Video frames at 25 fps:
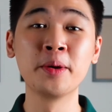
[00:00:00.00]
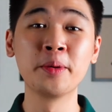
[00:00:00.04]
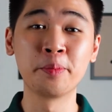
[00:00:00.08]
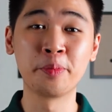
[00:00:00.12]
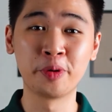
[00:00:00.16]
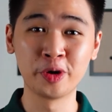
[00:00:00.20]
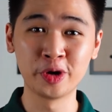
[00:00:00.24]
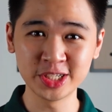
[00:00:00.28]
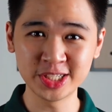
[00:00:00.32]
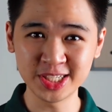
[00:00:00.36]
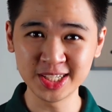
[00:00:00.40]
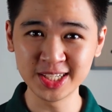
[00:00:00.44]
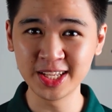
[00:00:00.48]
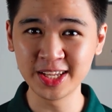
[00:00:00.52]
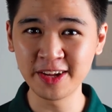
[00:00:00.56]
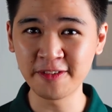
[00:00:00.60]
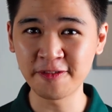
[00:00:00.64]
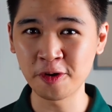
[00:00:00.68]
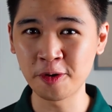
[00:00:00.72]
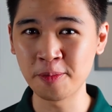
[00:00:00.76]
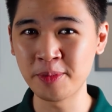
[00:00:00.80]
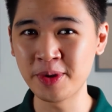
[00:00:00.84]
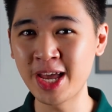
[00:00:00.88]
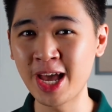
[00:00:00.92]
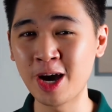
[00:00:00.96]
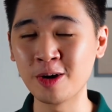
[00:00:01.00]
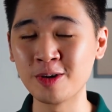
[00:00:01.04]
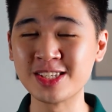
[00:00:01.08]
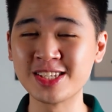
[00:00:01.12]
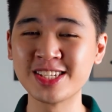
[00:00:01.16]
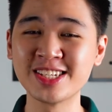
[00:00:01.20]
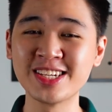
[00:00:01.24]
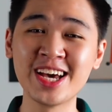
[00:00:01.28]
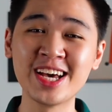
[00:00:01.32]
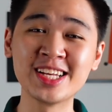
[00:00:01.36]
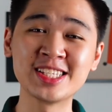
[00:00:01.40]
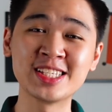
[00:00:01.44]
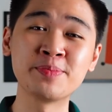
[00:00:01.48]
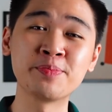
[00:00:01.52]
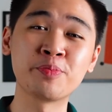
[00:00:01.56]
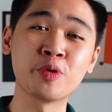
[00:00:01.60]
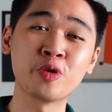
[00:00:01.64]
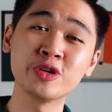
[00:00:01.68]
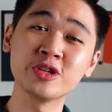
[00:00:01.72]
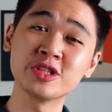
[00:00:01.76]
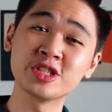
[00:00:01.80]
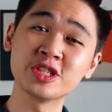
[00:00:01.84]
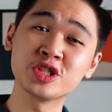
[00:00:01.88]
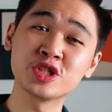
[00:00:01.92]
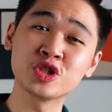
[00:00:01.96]
Personally, for me, I would say it's
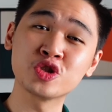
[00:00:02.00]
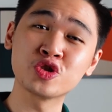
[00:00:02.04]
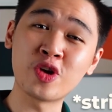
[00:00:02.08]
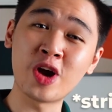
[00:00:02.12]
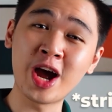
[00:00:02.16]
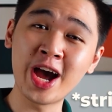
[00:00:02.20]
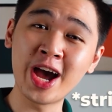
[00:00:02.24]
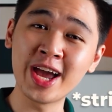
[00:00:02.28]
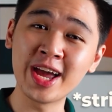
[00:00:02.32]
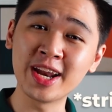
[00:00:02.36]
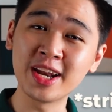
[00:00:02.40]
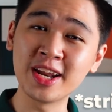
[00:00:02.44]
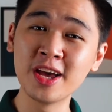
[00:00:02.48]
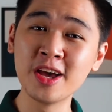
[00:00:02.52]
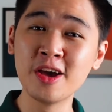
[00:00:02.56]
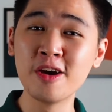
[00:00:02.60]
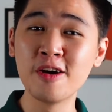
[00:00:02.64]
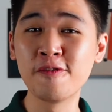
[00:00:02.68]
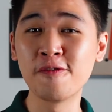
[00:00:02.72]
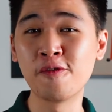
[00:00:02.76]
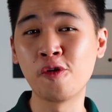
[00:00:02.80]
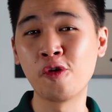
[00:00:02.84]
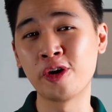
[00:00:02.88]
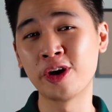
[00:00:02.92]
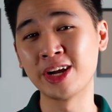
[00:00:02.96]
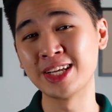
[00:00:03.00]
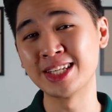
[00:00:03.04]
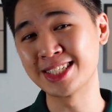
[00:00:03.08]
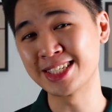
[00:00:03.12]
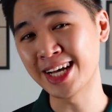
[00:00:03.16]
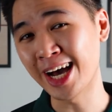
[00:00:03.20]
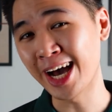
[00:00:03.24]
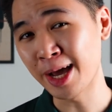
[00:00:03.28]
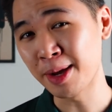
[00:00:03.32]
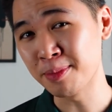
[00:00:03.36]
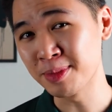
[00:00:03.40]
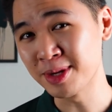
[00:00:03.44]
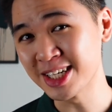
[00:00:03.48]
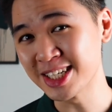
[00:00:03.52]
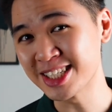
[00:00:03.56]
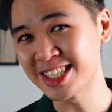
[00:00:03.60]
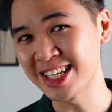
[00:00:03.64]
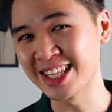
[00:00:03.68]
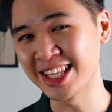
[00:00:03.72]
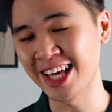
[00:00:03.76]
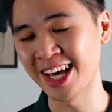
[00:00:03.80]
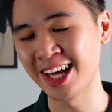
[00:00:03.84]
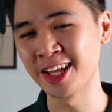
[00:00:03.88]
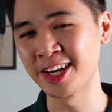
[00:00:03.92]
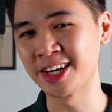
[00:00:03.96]
important to strive for a timeless
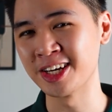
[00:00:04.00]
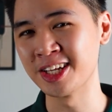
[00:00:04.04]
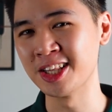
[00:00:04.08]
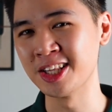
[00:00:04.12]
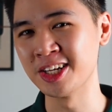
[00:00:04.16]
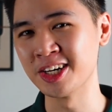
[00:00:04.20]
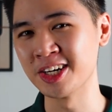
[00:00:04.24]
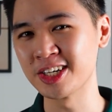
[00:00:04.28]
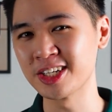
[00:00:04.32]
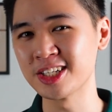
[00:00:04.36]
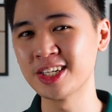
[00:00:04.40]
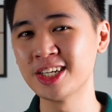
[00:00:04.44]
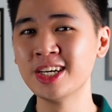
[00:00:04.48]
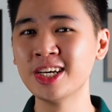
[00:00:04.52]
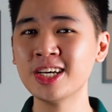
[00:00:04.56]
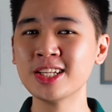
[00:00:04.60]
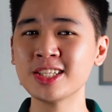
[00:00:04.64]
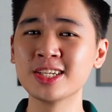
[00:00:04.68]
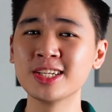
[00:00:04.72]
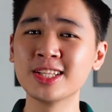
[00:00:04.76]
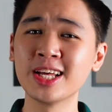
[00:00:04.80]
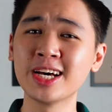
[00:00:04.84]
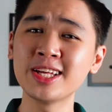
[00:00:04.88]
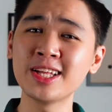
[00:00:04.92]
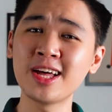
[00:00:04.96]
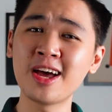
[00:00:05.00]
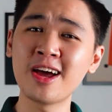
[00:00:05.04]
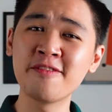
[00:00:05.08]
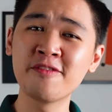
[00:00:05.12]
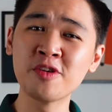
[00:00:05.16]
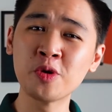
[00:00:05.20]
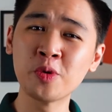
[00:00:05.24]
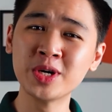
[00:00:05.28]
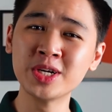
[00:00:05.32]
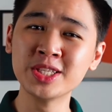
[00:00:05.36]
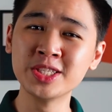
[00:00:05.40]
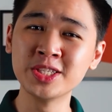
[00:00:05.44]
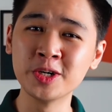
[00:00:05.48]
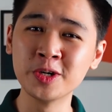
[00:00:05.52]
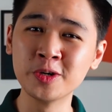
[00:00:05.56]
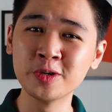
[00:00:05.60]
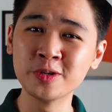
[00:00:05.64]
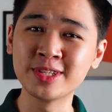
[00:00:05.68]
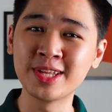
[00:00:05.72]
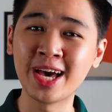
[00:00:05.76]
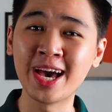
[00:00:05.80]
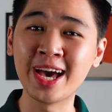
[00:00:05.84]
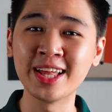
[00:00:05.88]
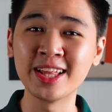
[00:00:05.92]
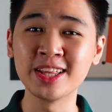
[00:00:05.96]
and elegant look to let everyone know
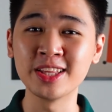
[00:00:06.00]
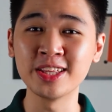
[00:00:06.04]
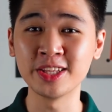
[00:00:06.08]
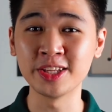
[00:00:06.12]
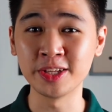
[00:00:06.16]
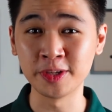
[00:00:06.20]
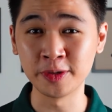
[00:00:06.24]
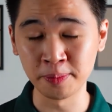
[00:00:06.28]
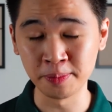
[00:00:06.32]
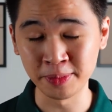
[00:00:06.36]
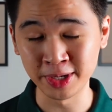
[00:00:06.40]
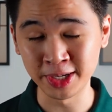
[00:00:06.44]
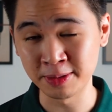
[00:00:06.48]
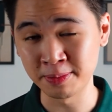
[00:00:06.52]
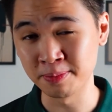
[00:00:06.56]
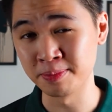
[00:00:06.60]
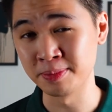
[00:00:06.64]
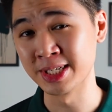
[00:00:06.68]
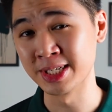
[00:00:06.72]
that you mean